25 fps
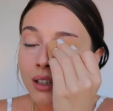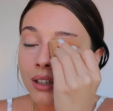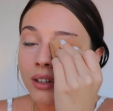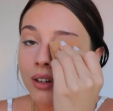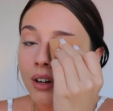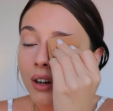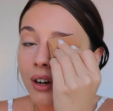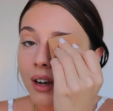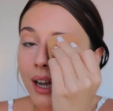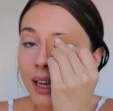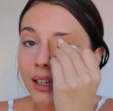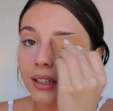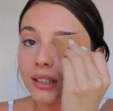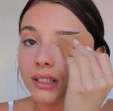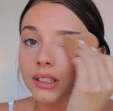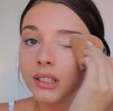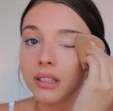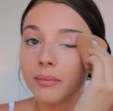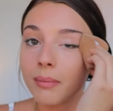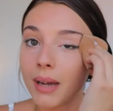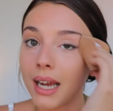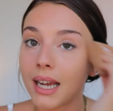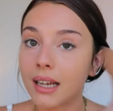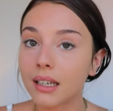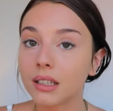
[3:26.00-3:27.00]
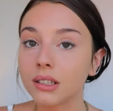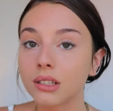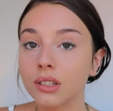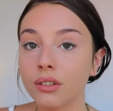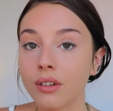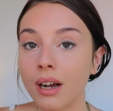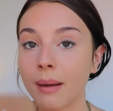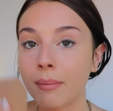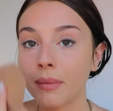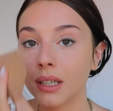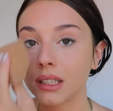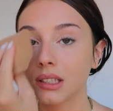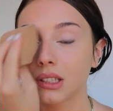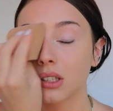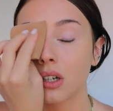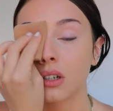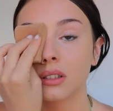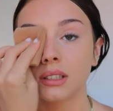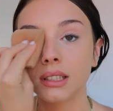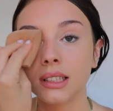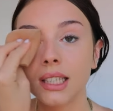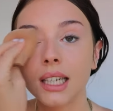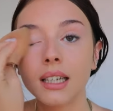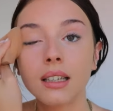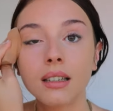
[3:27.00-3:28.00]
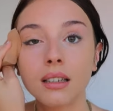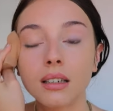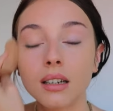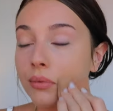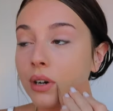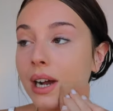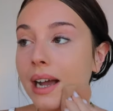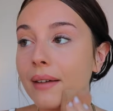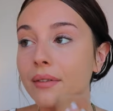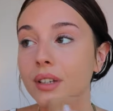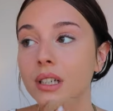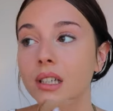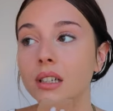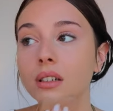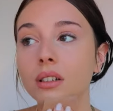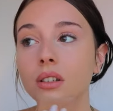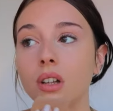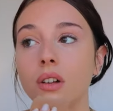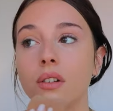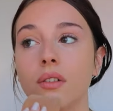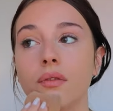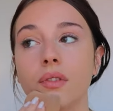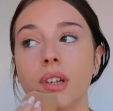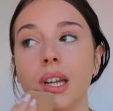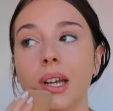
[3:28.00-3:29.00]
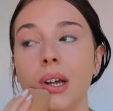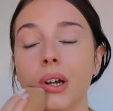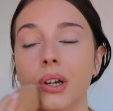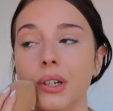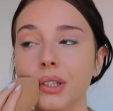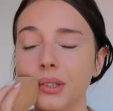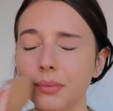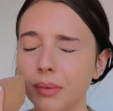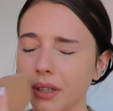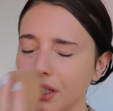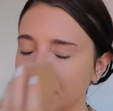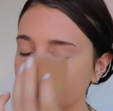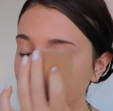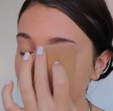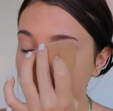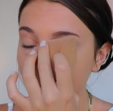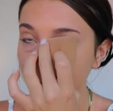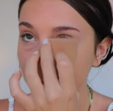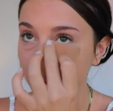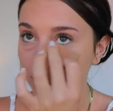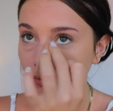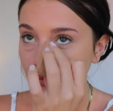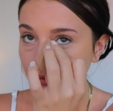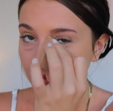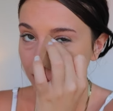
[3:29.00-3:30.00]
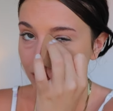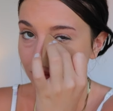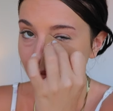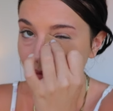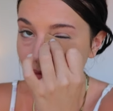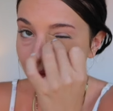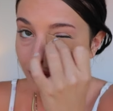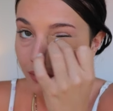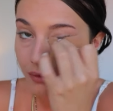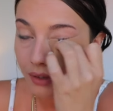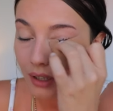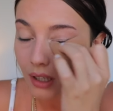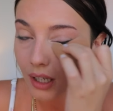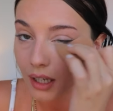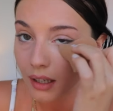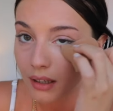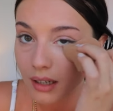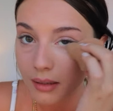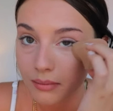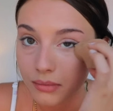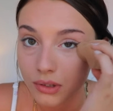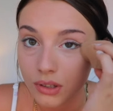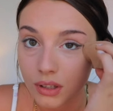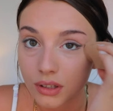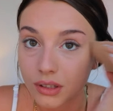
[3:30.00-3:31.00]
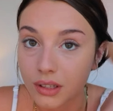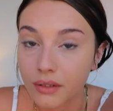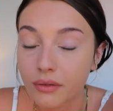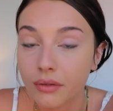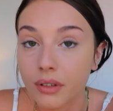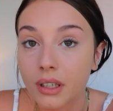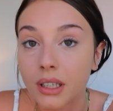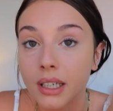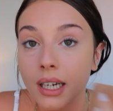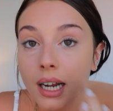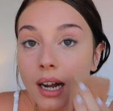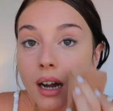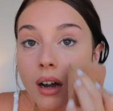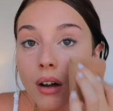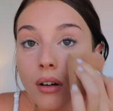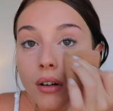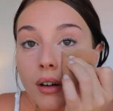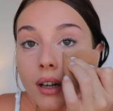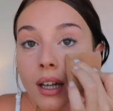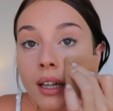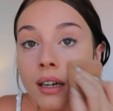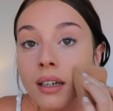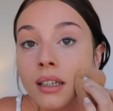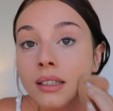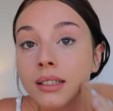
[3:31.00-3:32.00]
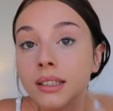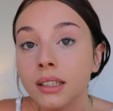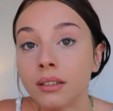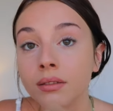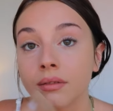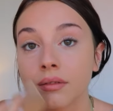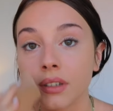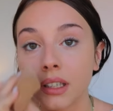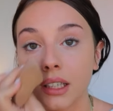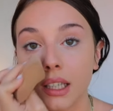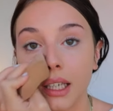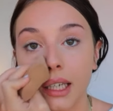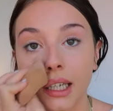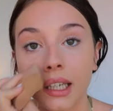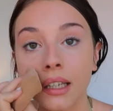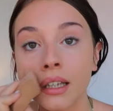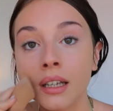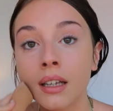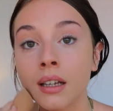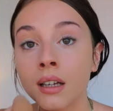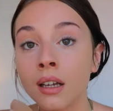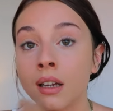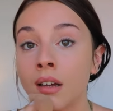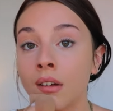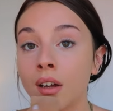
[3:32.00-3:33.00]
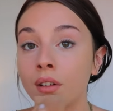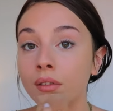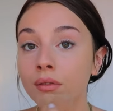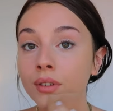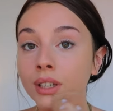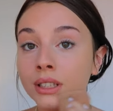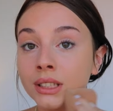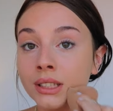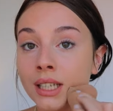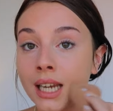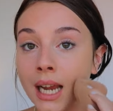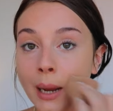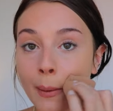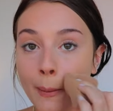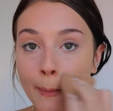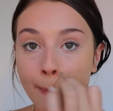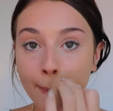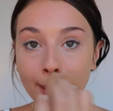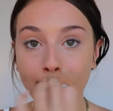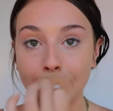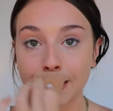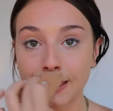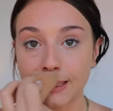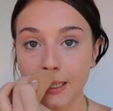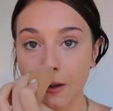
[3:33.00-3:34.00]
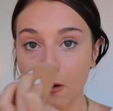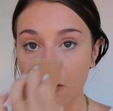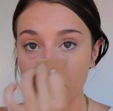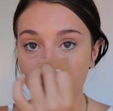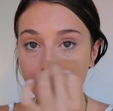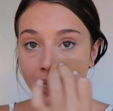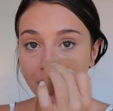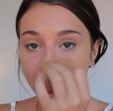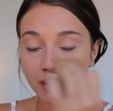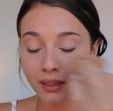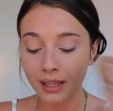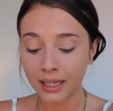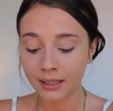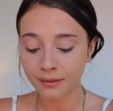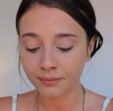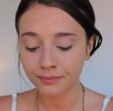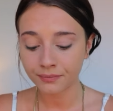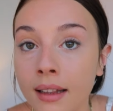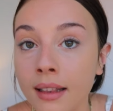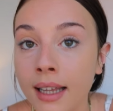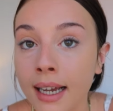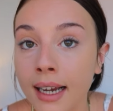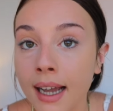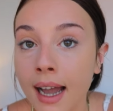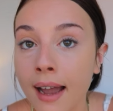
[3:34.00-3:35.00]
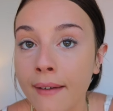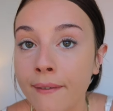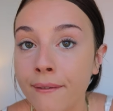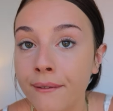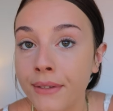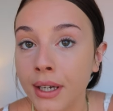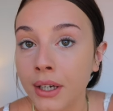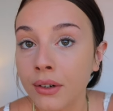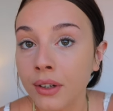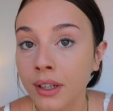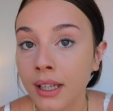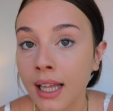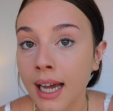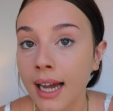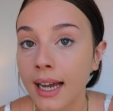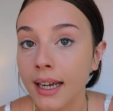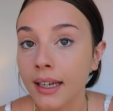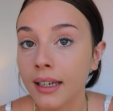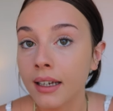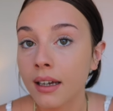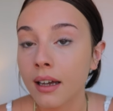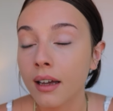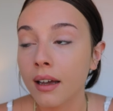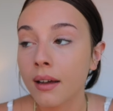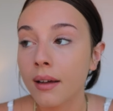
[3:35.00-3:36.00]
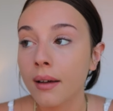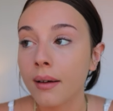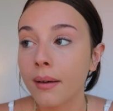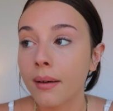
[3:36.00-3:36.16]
you know, I used to make ceramics content, privated a lot of videos because I just feel like I'm so different now and I didn't really resonate with myself back then. Like, I feel like